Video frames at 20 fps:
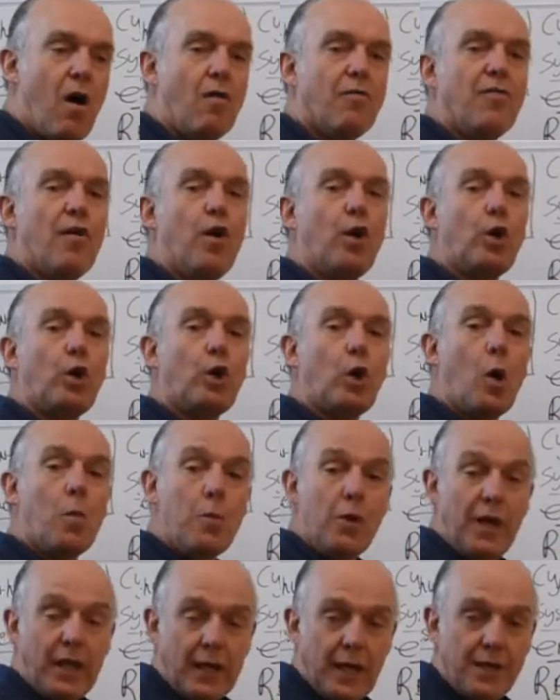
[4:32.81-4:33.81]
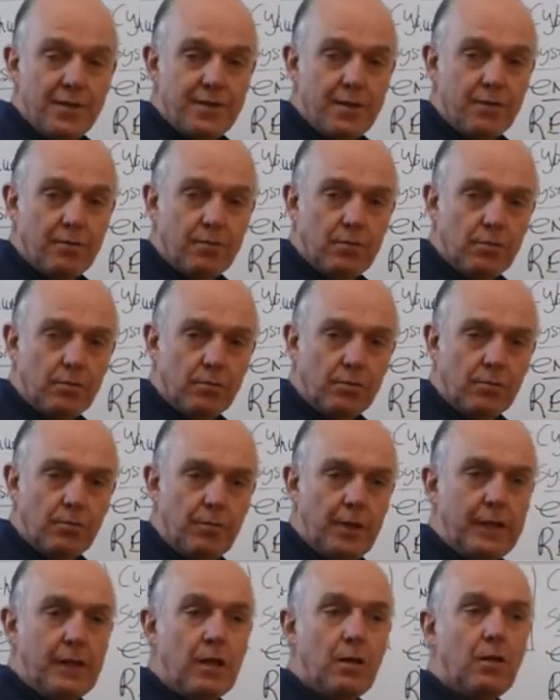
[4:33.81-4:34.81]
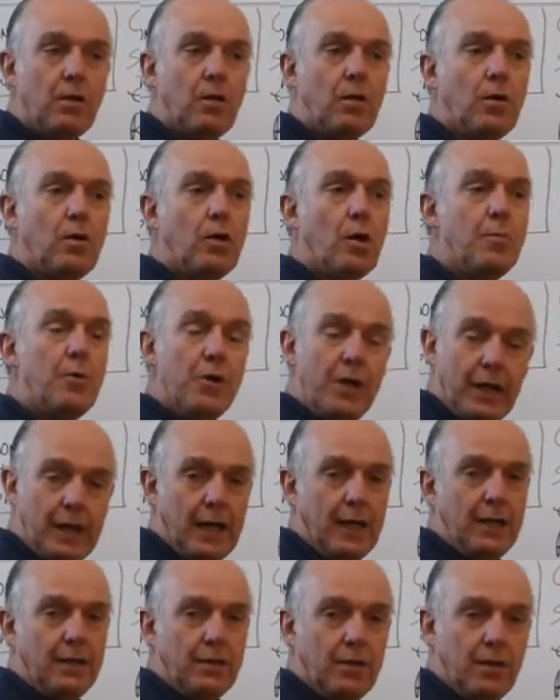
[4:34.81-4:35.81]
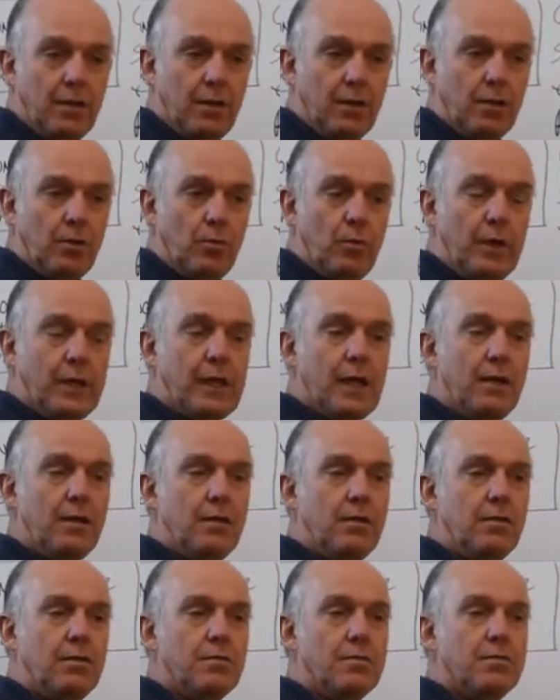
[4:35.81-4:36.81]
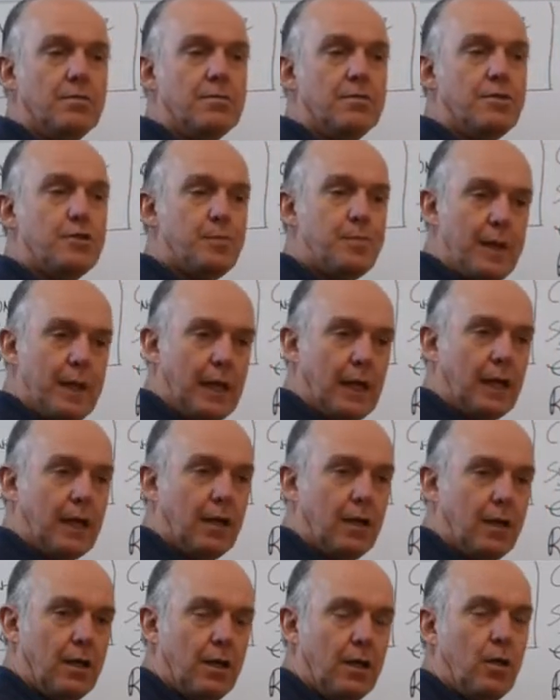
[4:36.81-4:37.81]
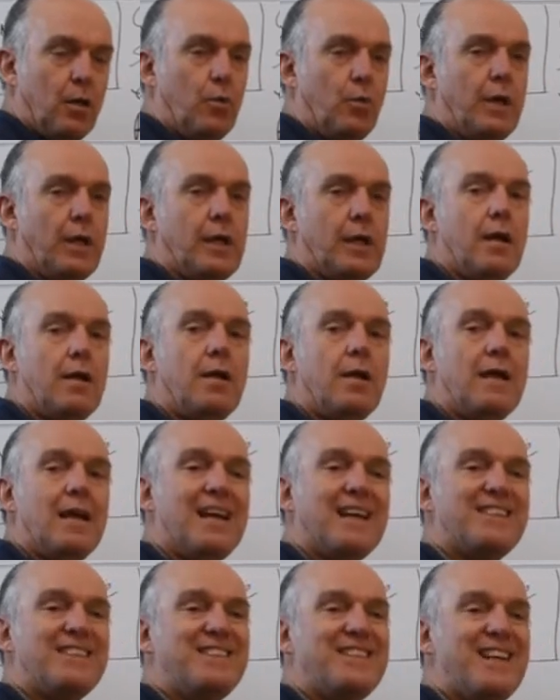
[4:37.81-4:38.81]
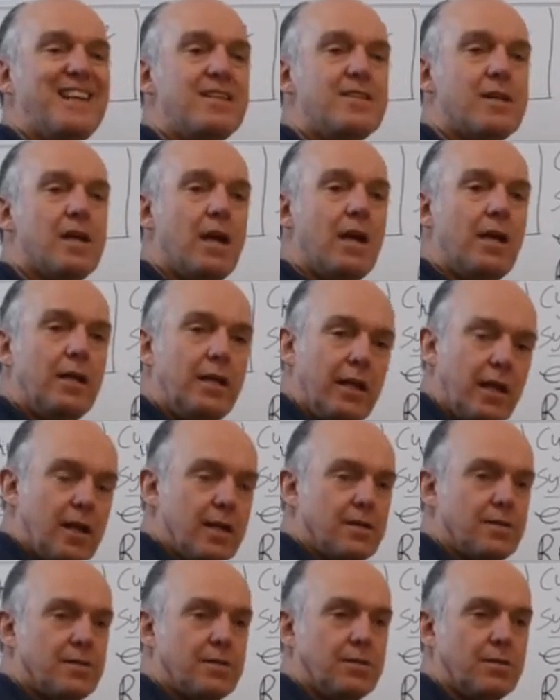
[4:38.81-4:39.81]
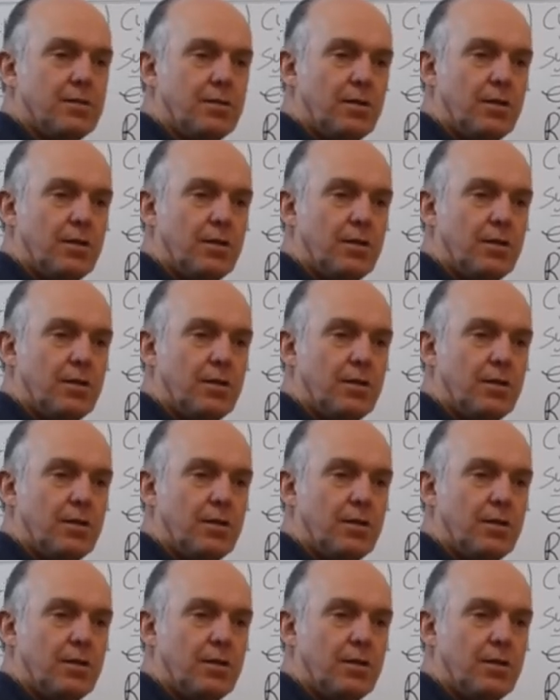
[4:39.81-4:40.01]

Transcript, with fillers: of communication. We can communicate, we can speak, we can exchange ideas.